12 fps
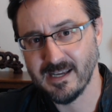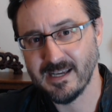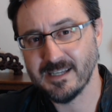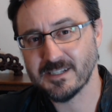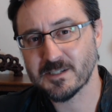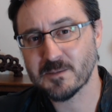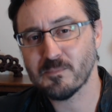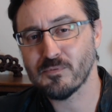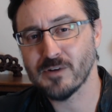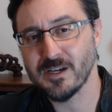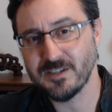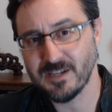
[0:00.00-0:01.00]
and
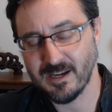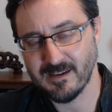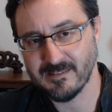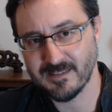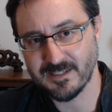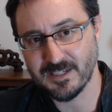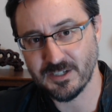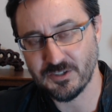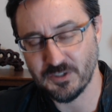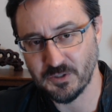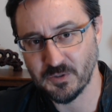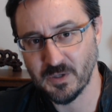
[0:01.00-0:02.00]
suppressing this
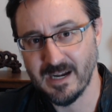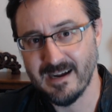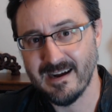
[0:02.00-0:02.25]
issue,